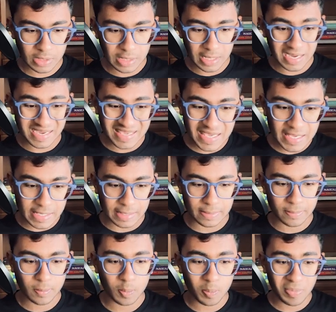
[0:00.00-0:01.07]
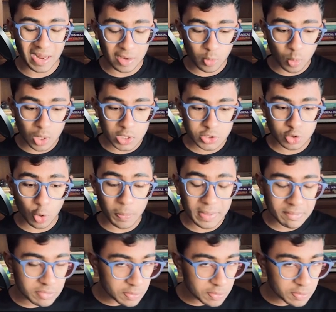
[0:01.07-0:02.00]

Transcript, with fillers: Again, black wants to open up the